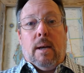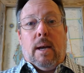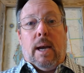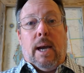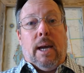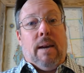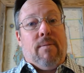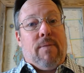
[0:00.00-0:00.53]

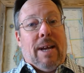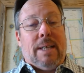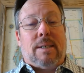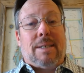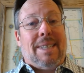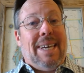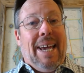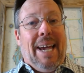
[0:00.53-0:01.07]
And if that's
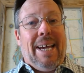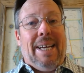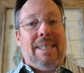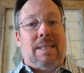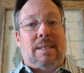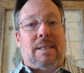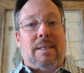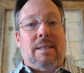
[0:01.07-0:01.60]
the
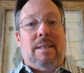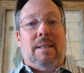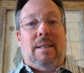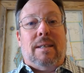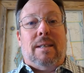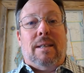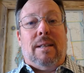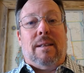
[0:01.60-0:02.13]
case,
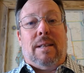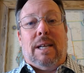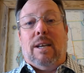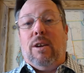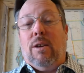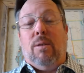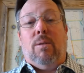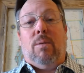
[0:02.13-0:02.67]
then
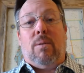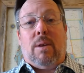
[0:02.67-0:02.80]
you